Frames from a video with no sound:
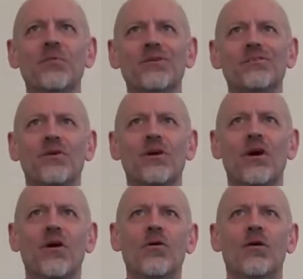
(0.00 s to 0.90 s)
Ehrman sort of
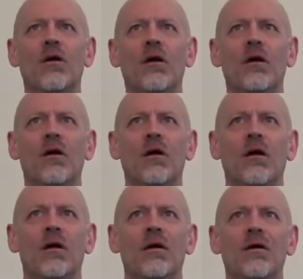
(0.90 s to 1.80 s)
go,
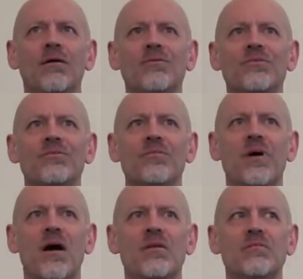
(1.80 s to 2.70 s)
it was
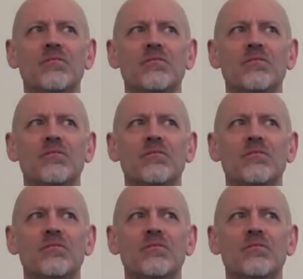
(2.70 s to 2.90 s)
about